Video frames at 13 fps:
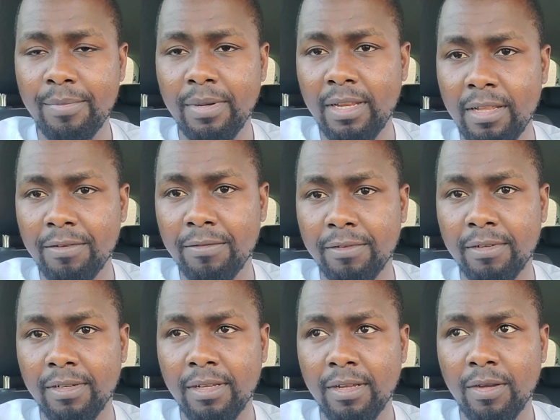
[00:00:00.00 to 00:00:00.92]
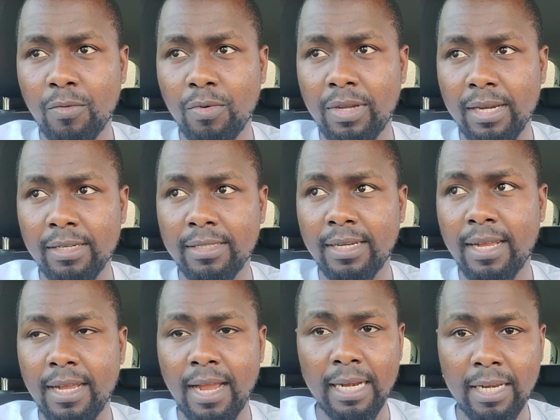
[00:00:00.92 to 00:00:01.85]
believe we can
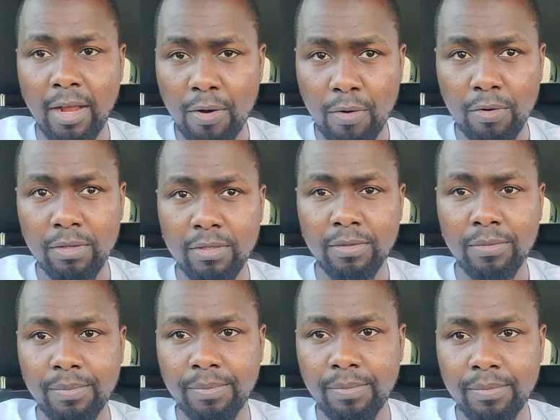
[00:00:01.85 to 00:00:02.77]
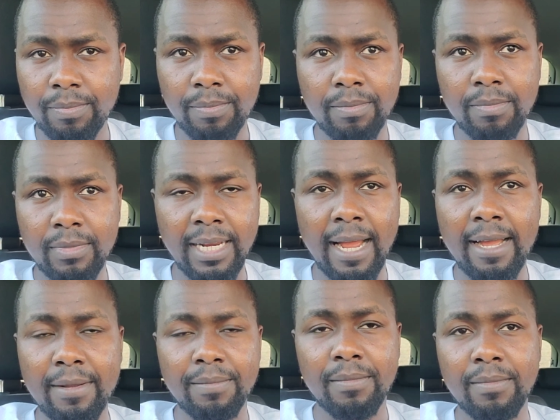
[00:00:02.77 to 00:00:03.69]
retire at our own
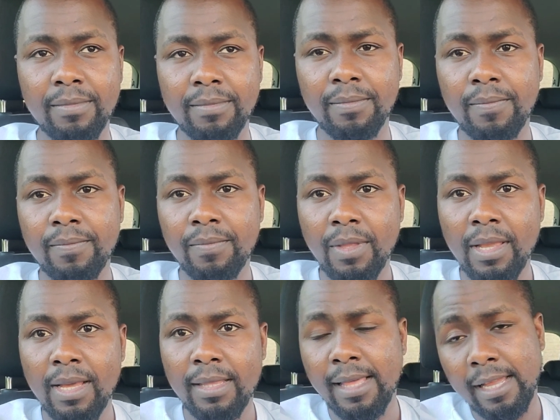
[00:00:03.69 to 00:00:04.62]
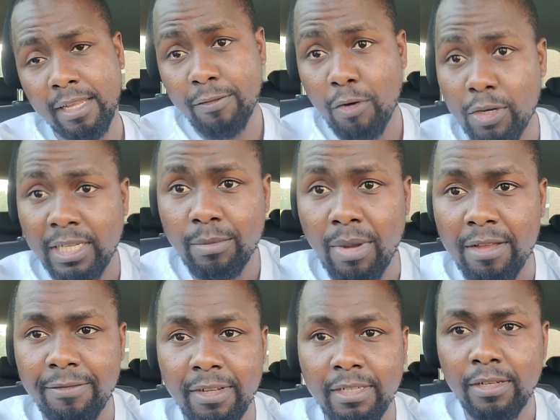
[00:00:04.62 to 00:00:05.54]
time. Thank you for watching
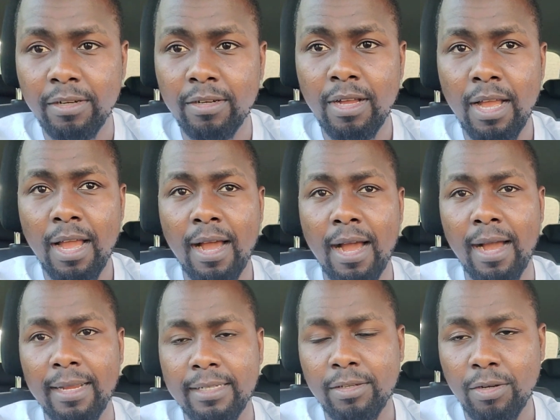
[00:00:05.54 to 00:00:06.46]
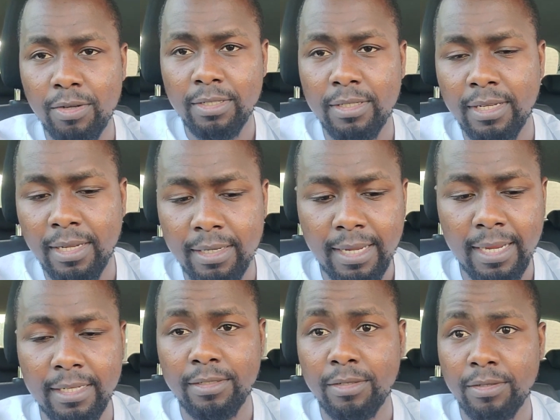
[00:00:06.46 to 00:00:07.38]
my video. It's always
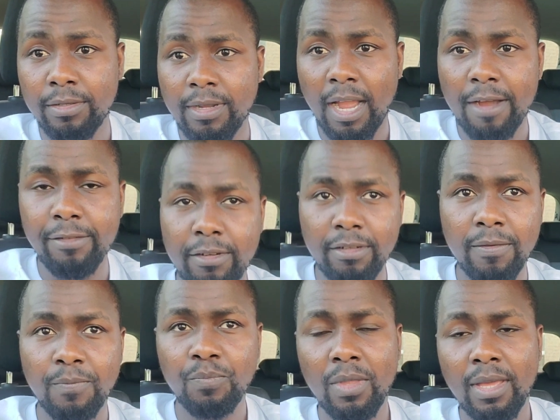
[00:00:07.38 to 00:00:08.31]
nice to have you.